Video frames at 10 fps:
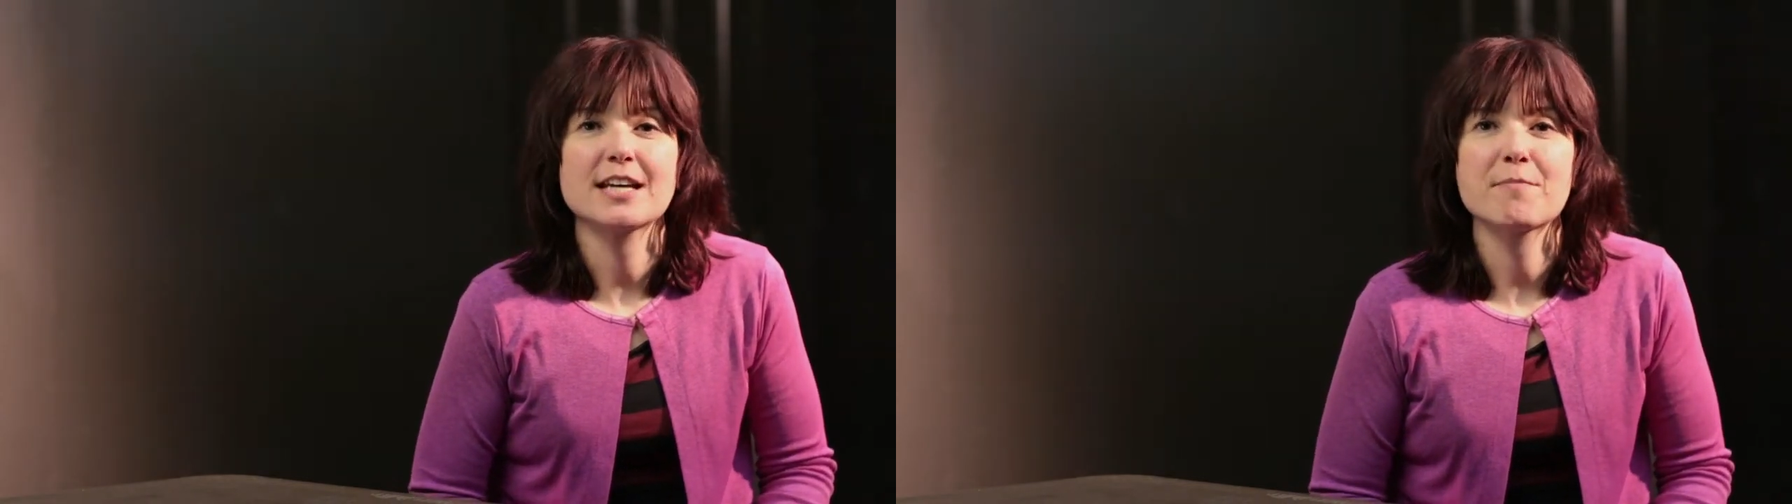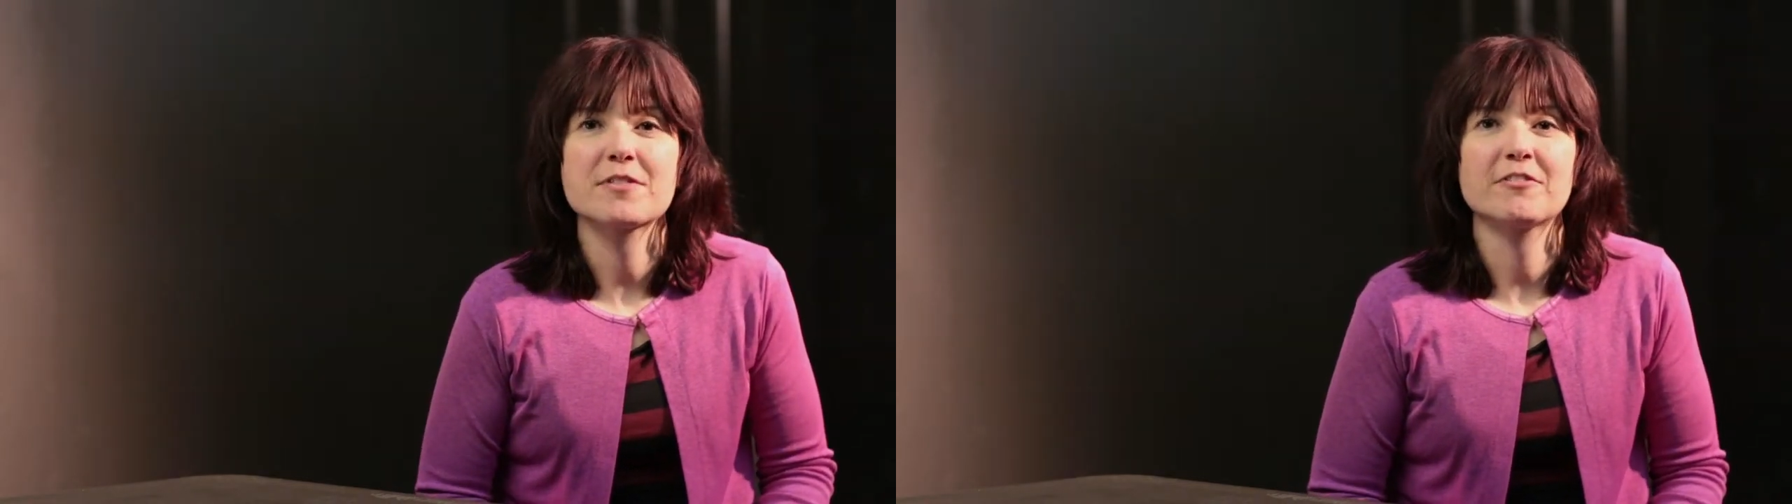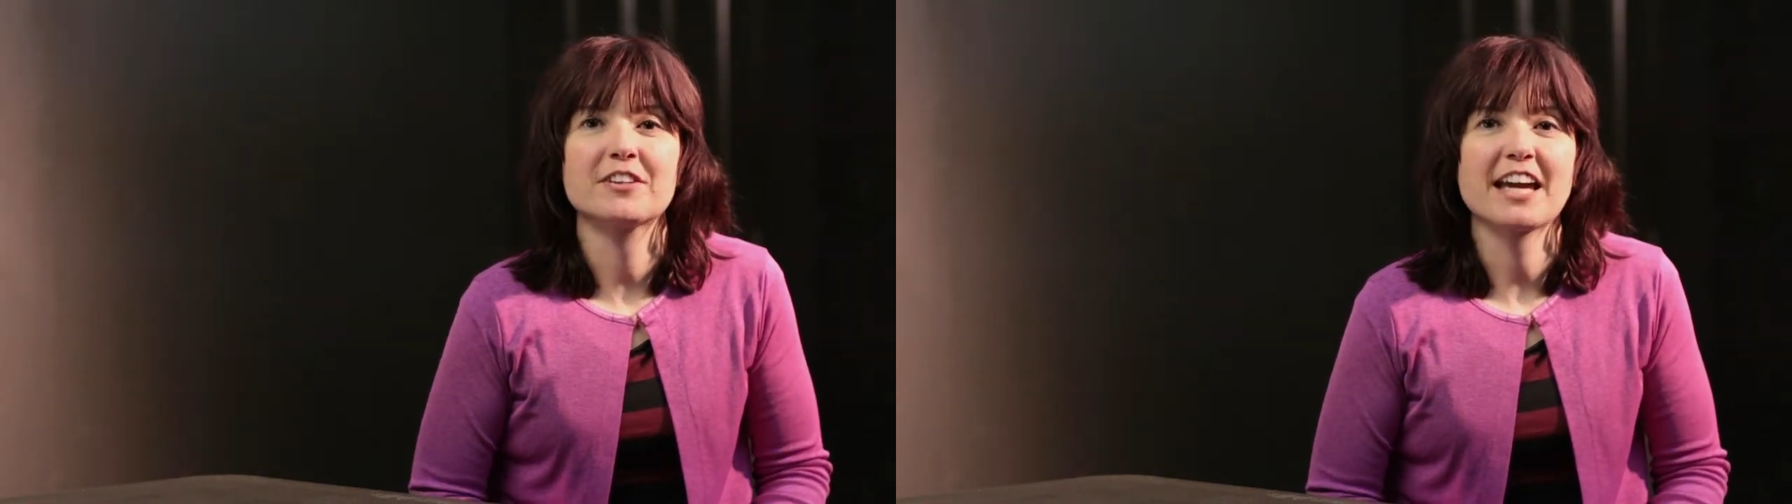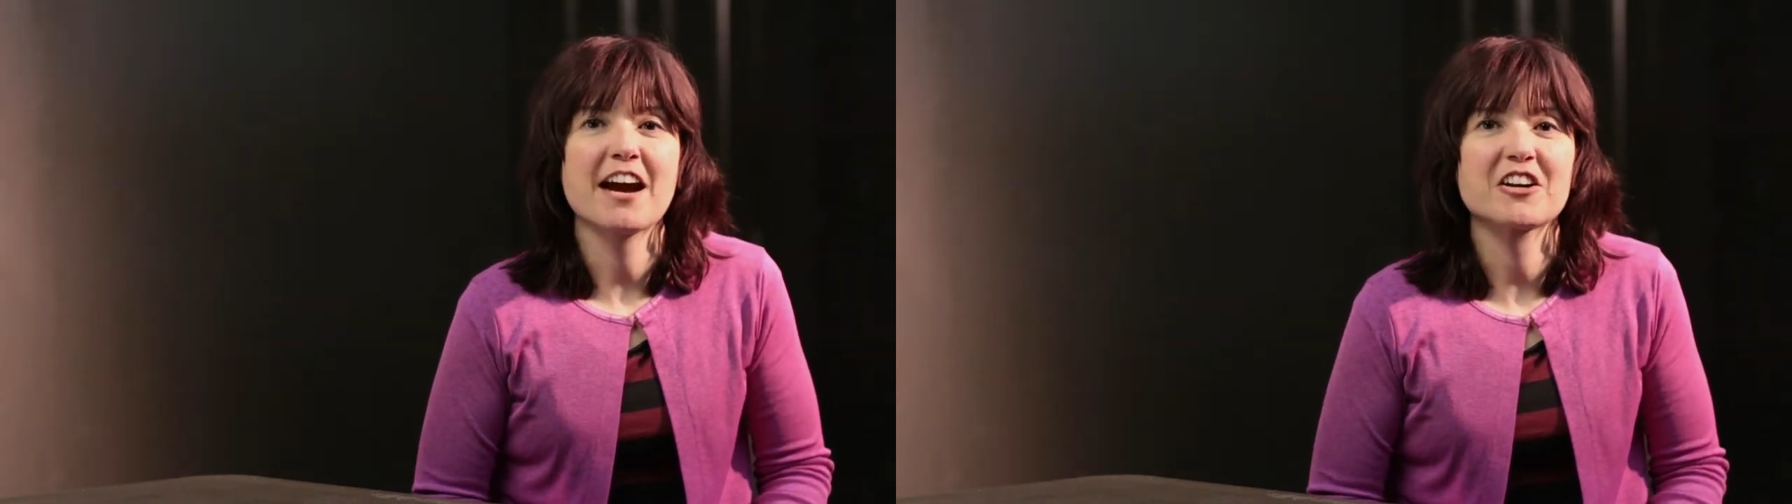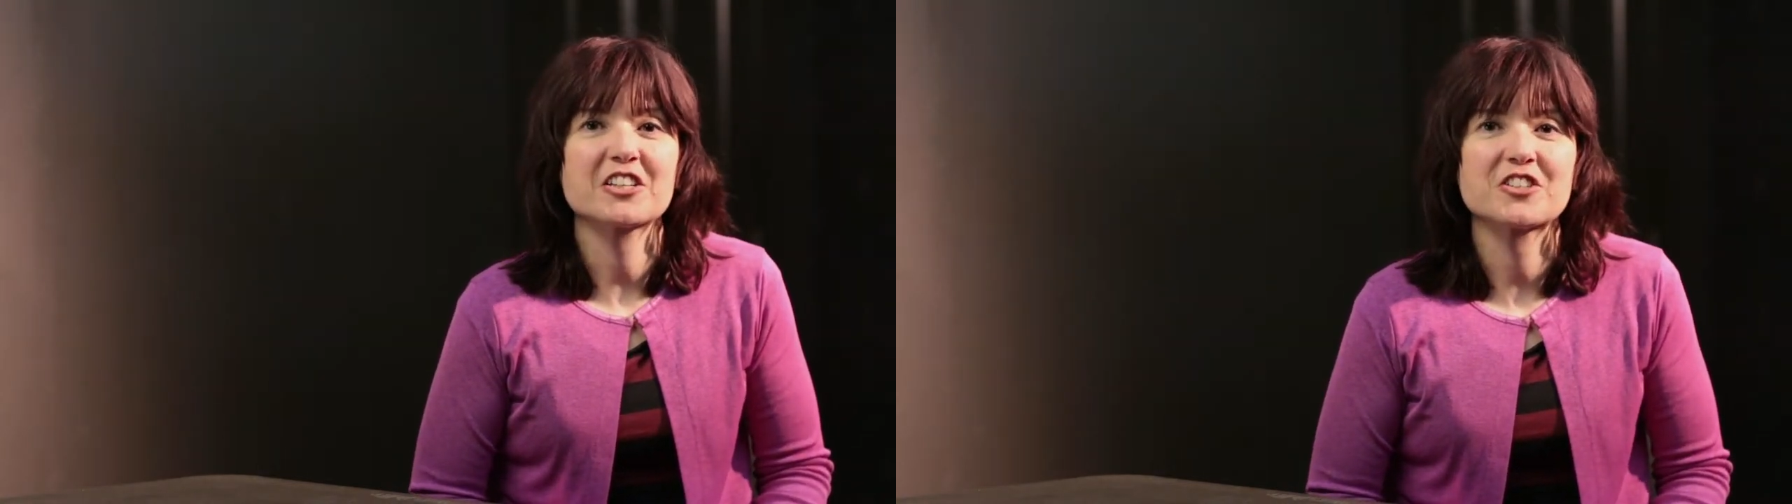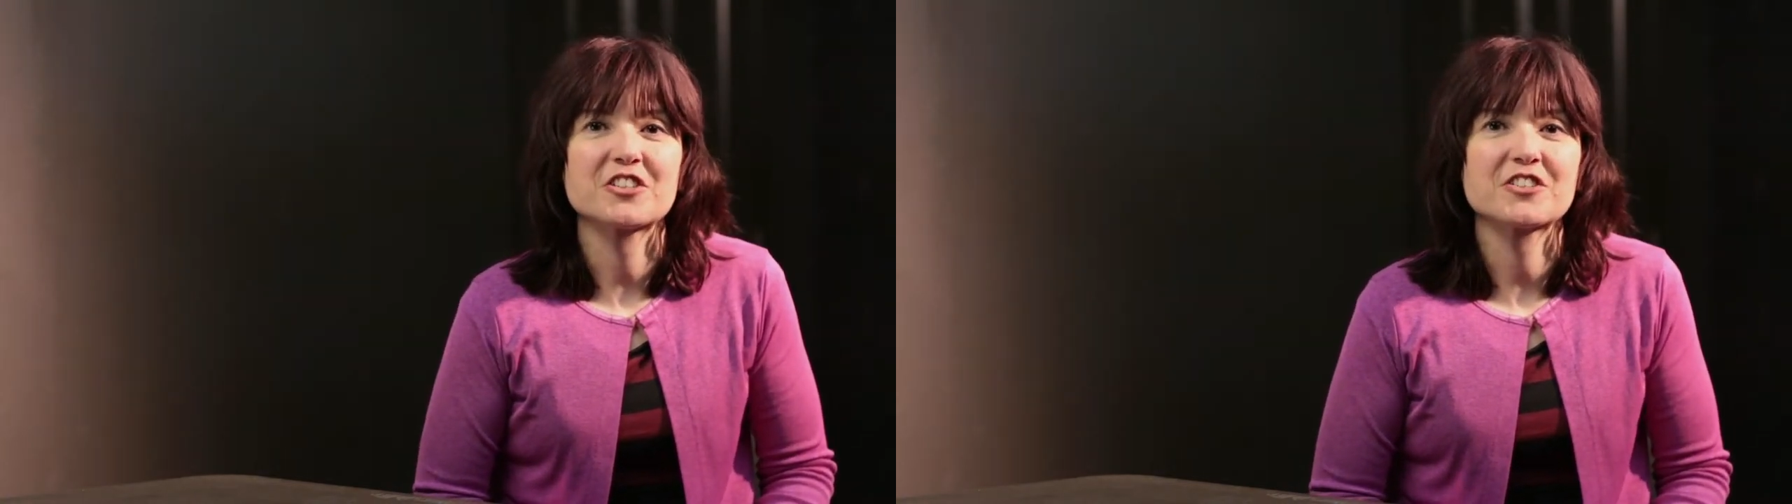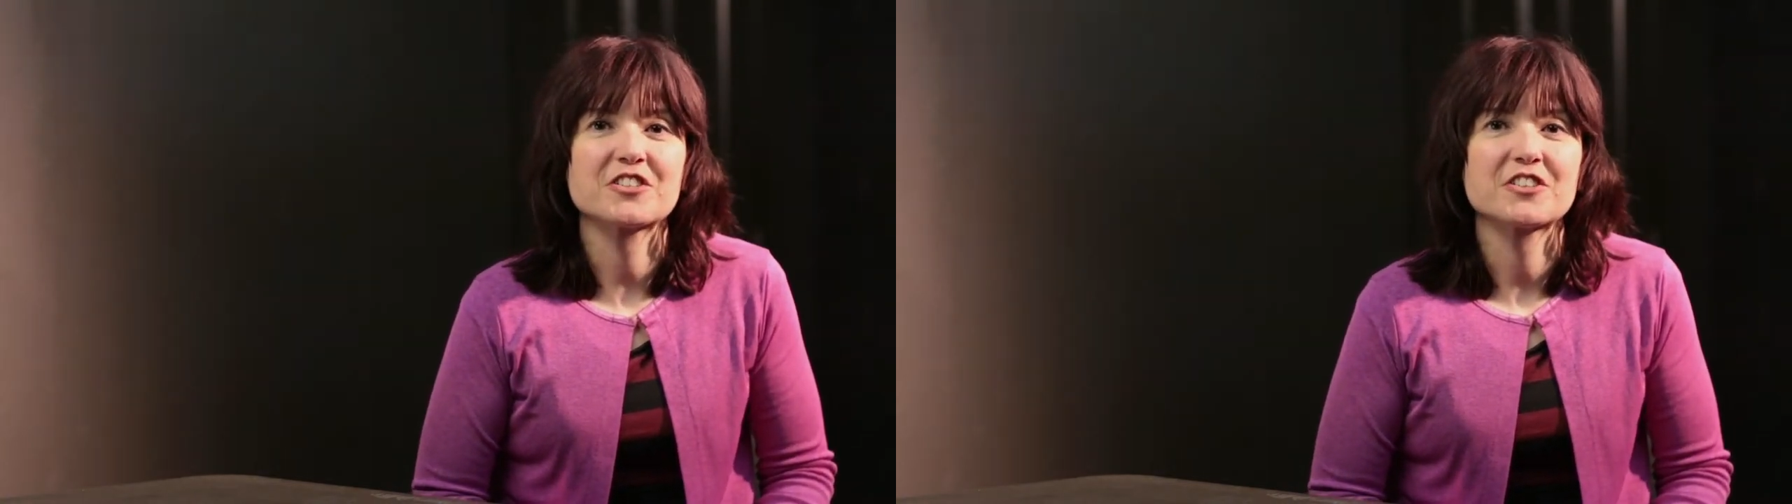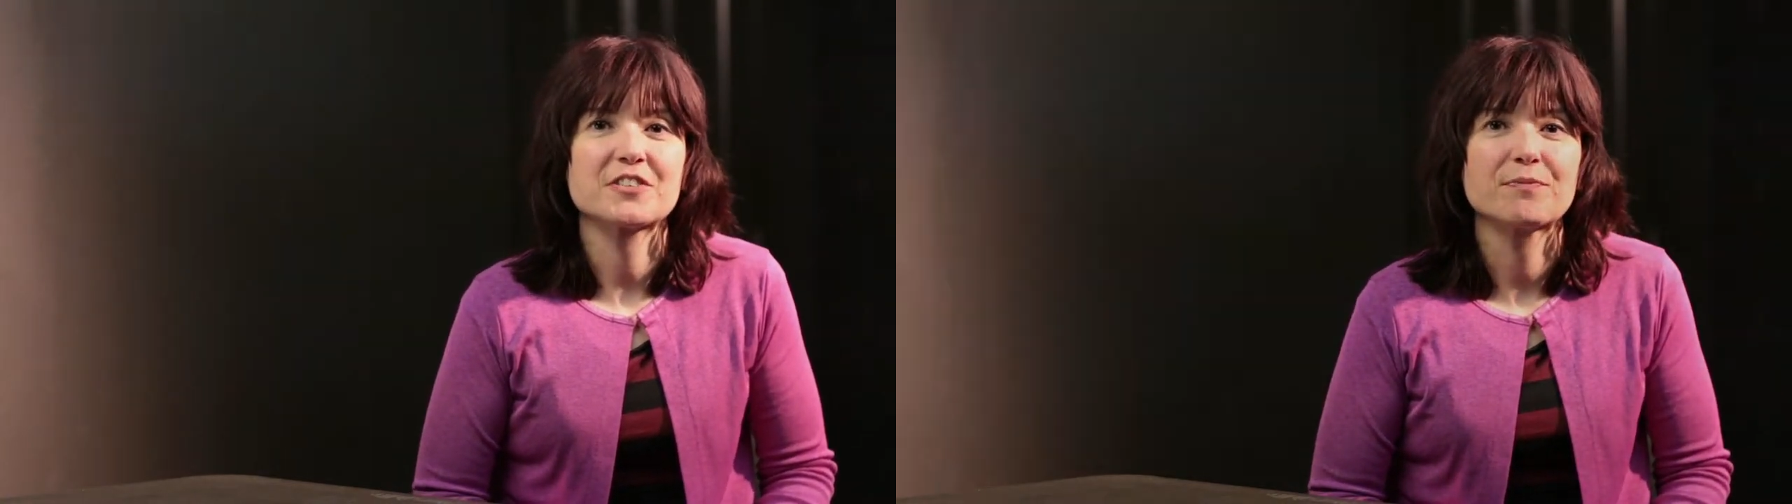depth of the characters.